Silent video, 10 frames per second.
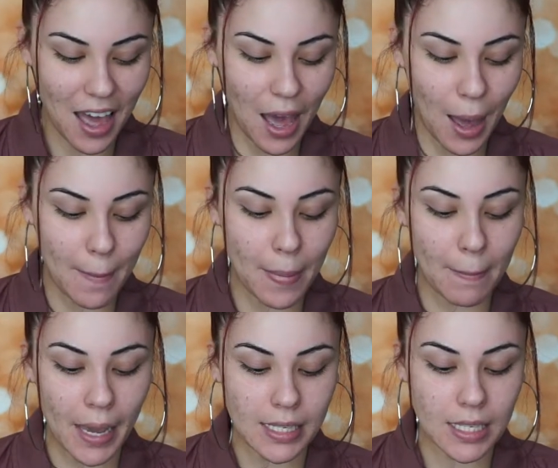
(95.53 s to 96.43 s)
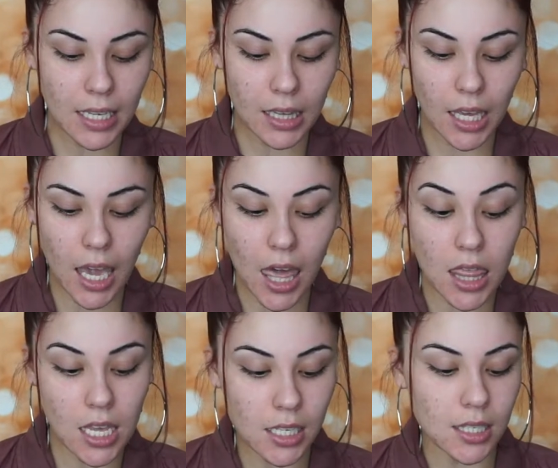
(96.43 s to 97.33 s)
um, but basically,
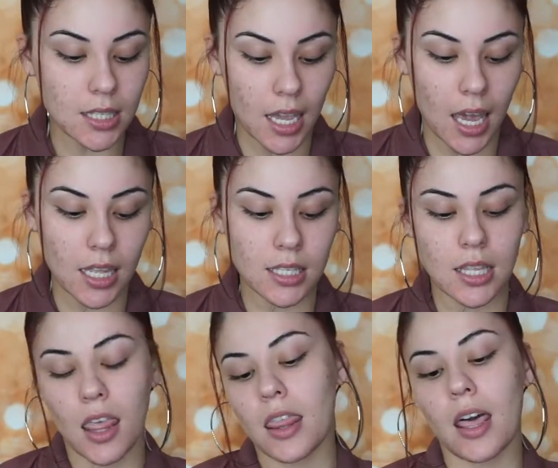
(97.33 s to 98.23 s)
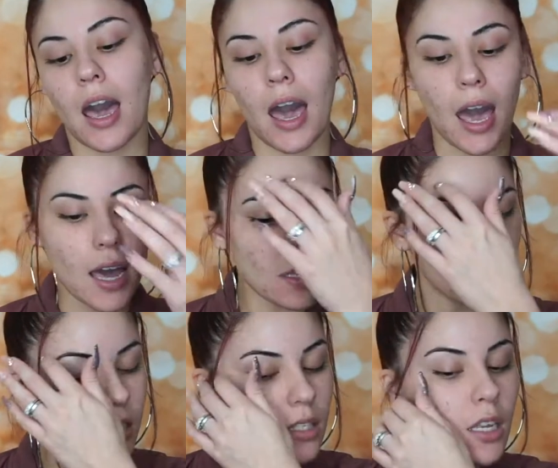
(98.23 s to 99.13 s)
this states that
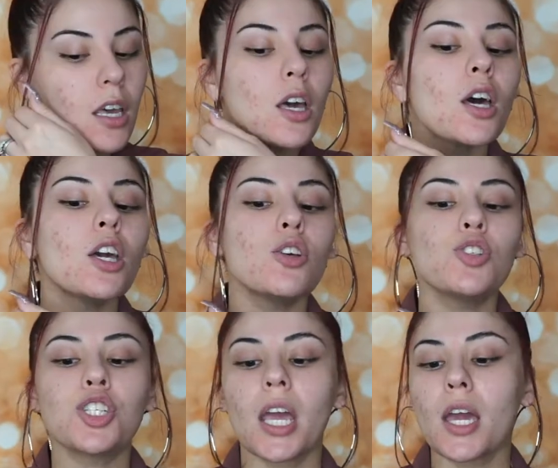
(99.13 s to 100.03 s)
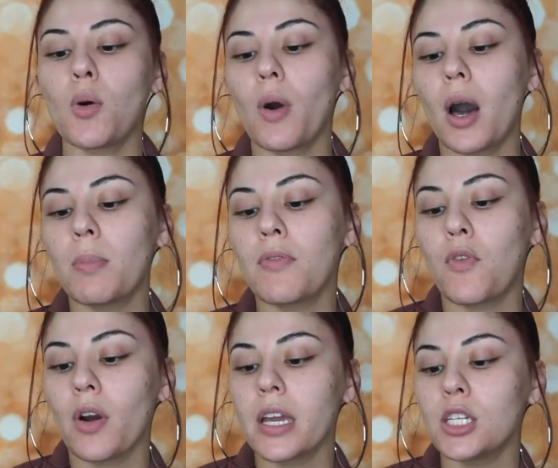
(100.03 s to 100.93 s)
you shake well
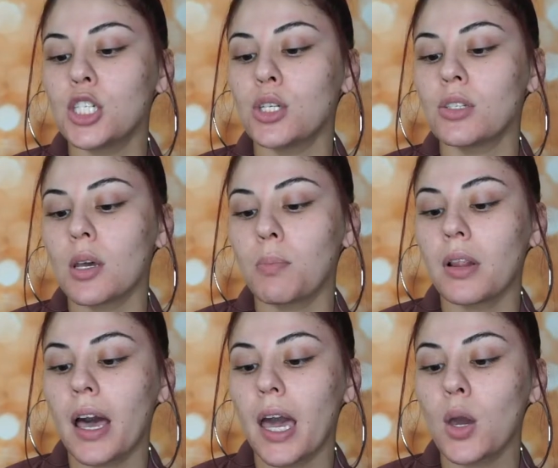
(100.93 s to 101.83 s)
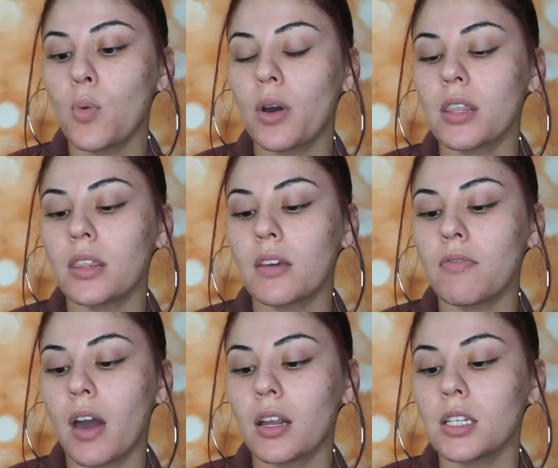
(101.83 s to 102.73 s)
before each use. Apply with the
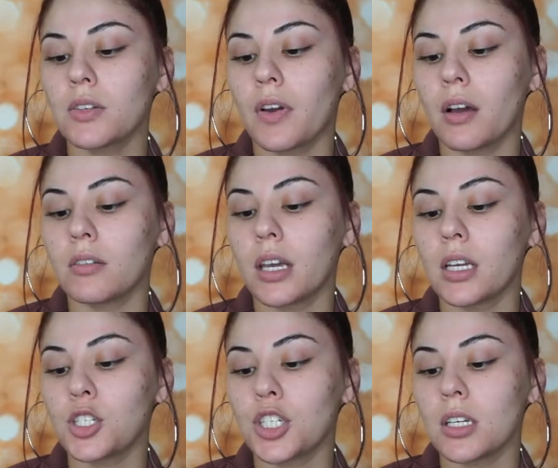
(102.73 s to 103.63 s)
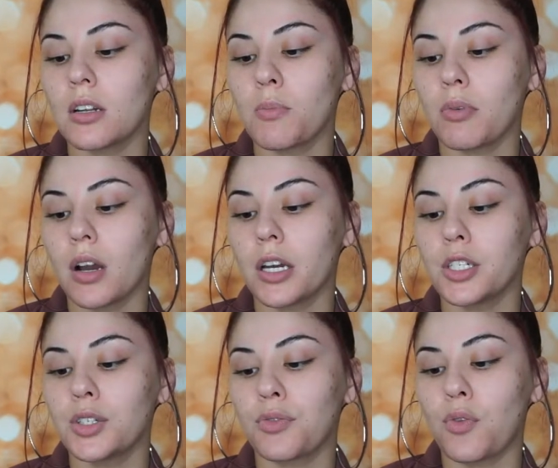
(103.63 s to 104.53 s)
Vanish Foundation
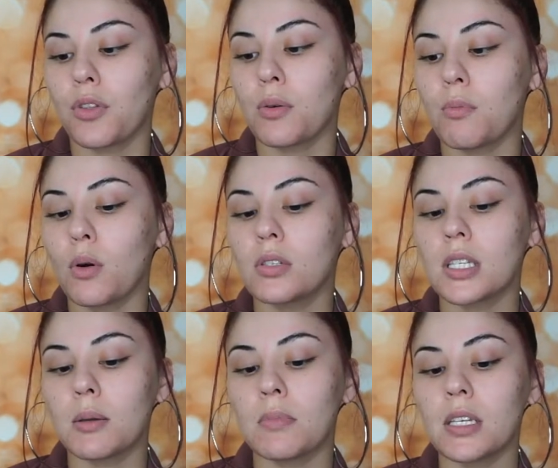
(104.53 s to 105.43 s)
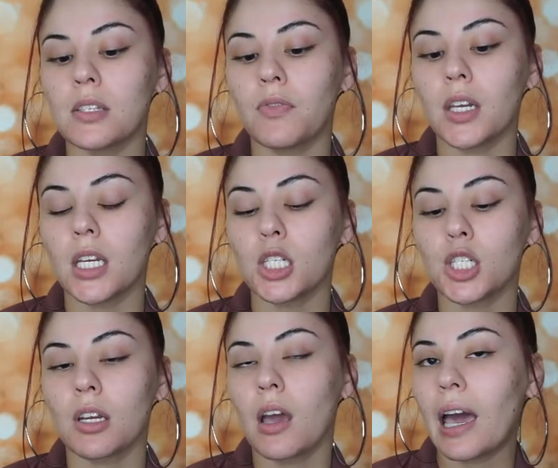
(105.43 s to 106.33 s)
brush for the most seamless
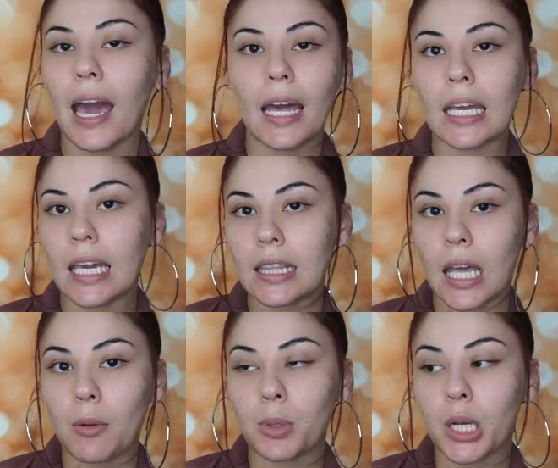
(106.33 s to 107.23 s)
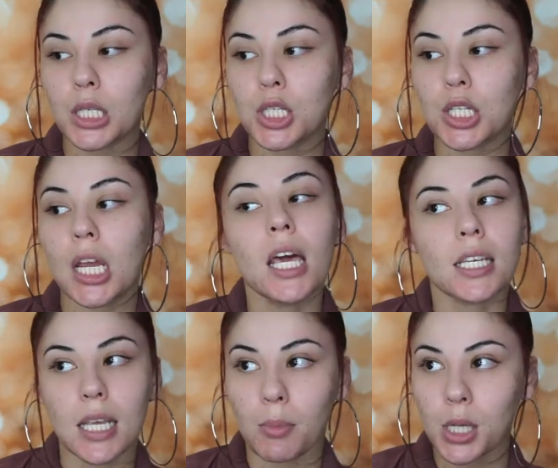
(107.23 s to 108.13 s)
finish. I didn't get that brush
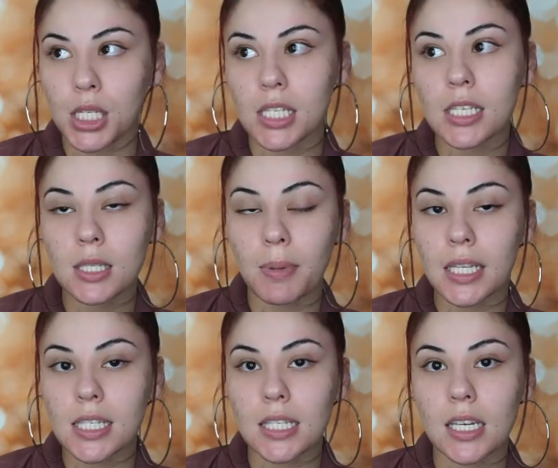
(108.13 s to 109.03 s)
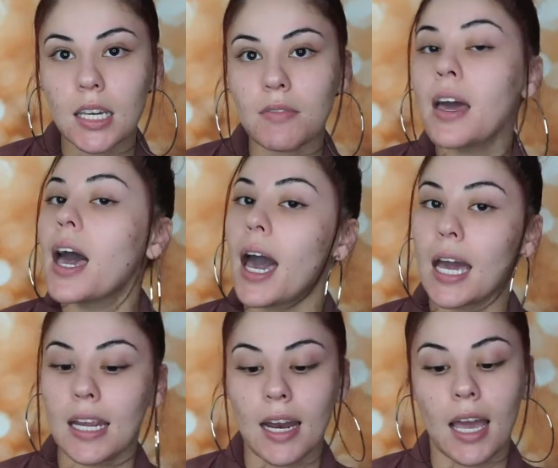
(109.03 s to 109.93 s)
because that brush is expensive.
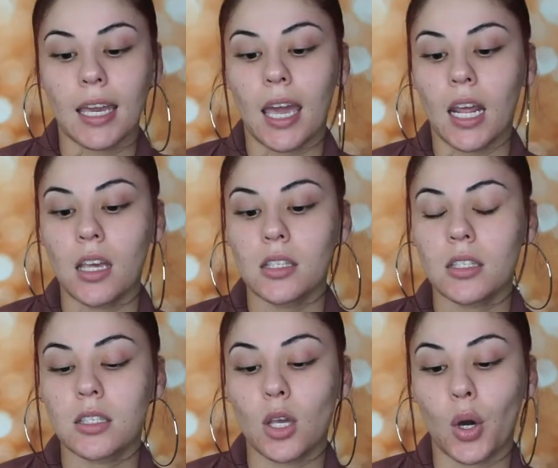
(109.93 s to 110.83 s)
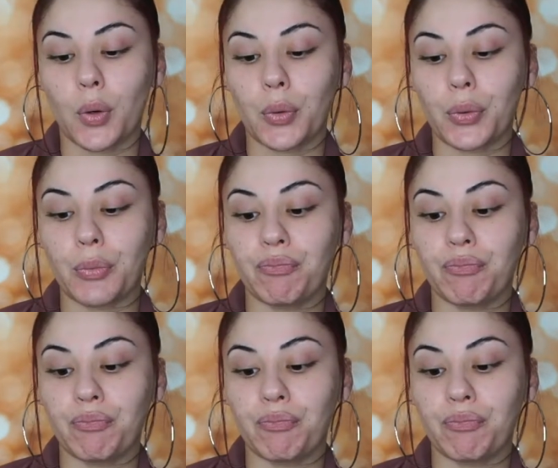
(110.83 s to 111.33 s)
I did not get it. So